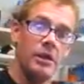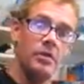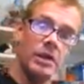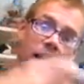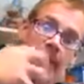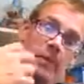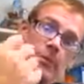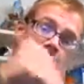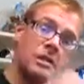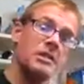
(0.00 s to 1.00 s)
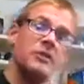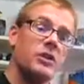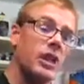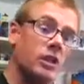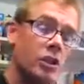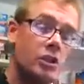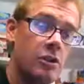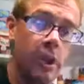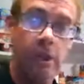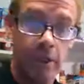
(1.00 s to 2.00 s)
You can't get positive attention,
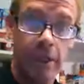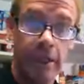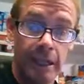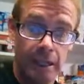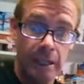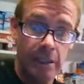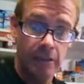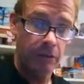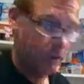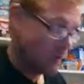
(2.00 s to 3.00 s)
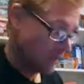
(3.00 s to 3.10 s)
so now you're going to get it negatively,